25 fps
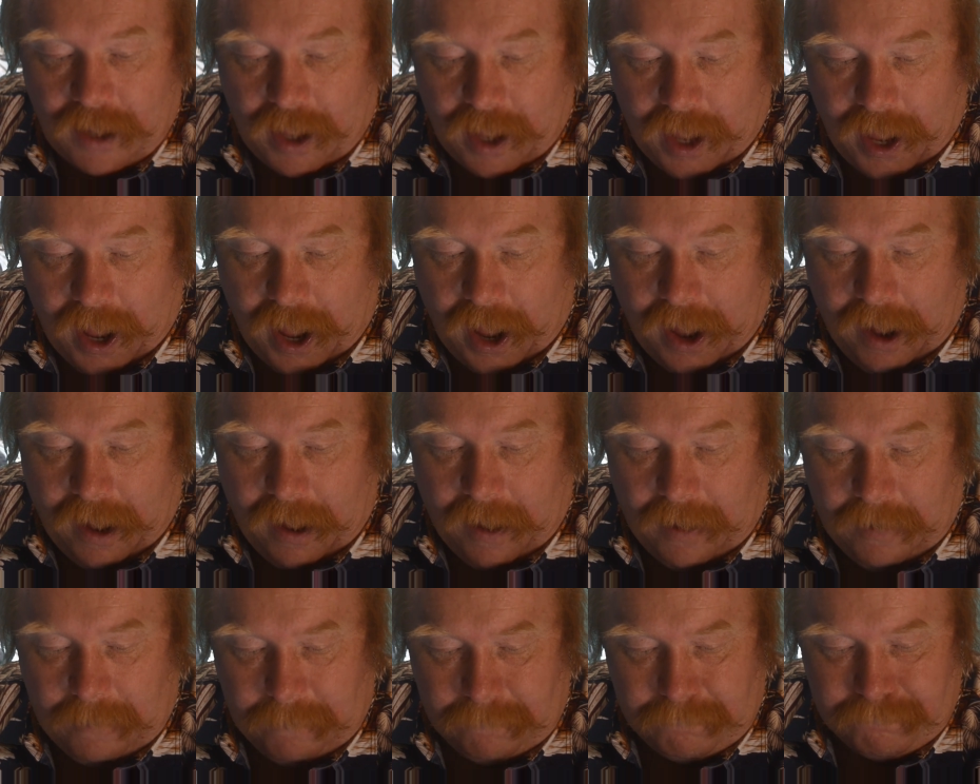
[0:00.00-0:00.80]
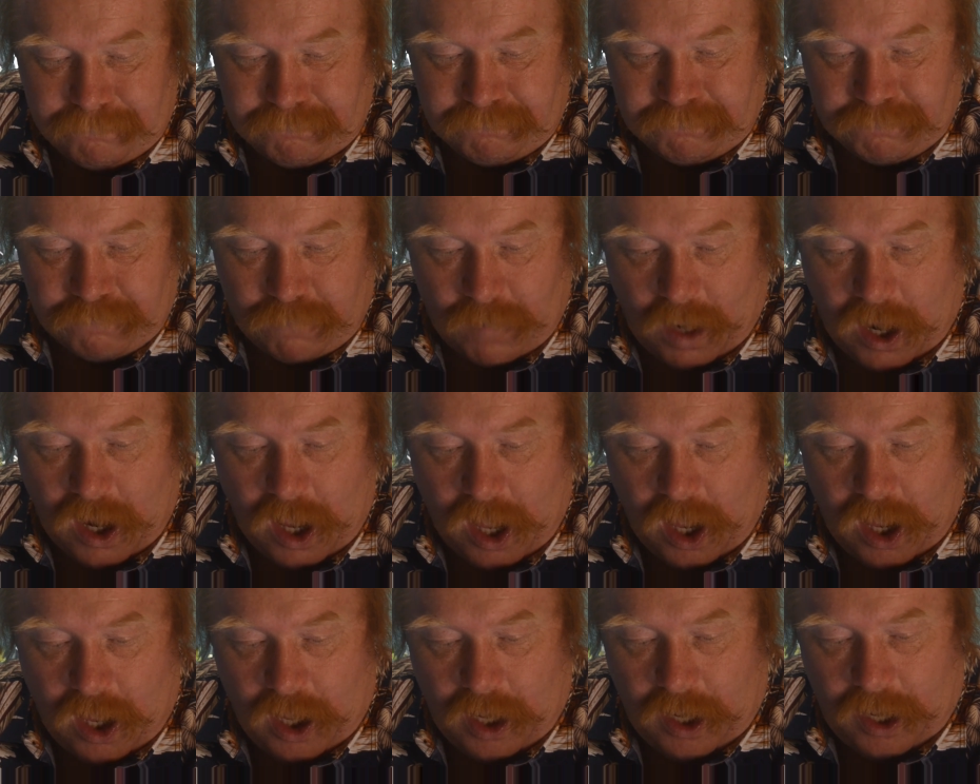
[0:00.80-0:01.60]
Um,
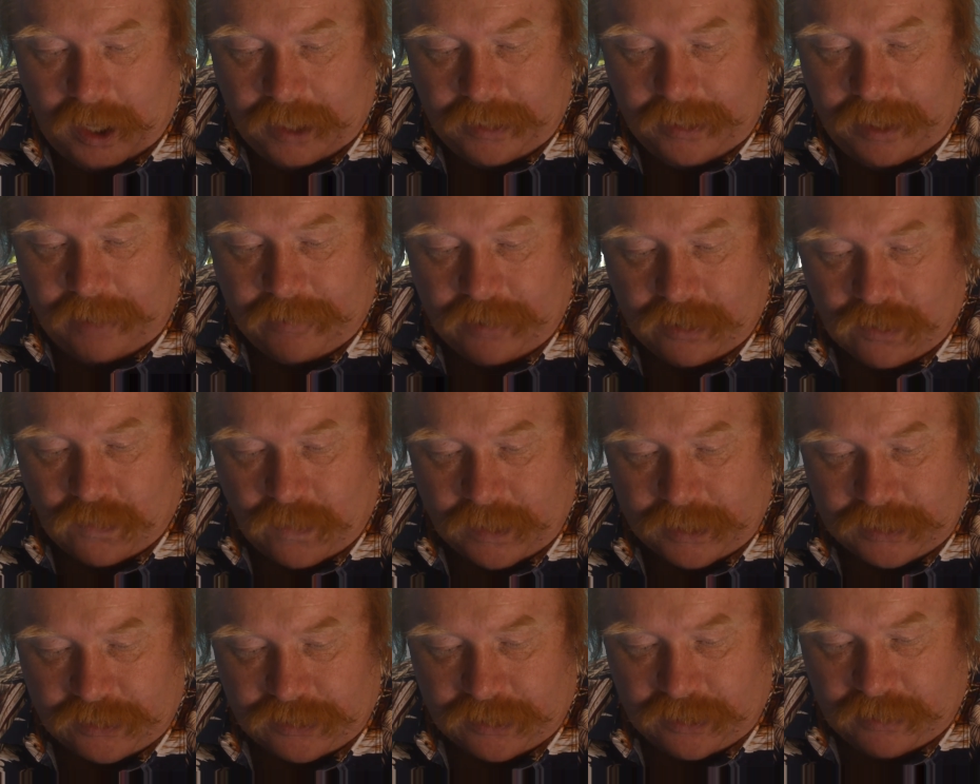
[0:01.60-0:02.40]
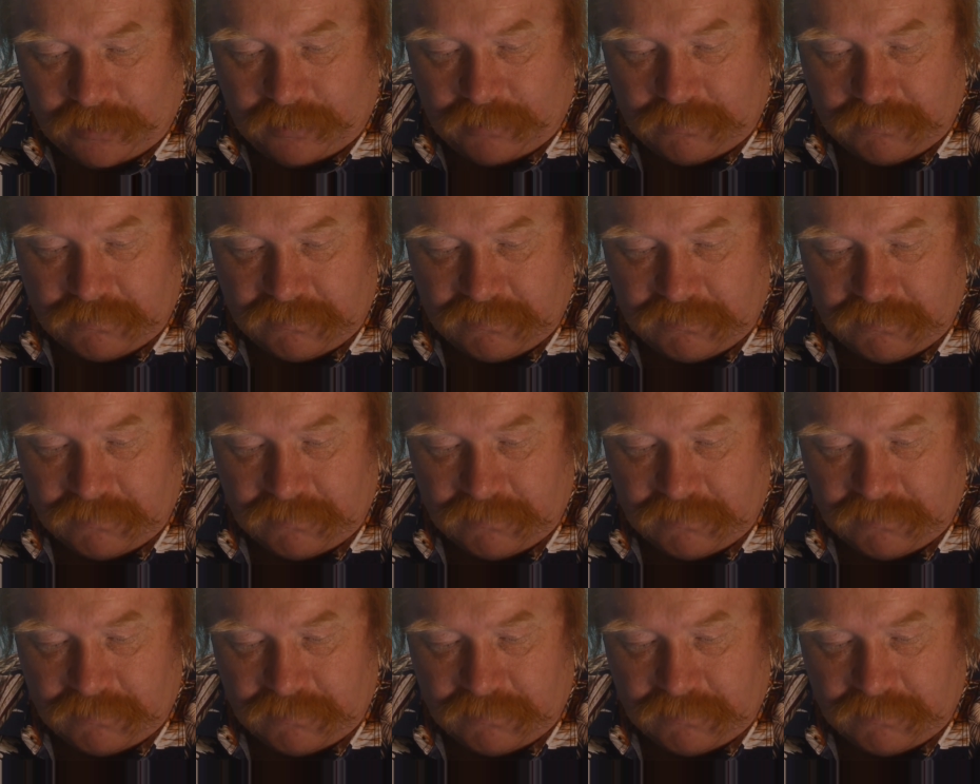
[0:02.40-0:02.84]
another question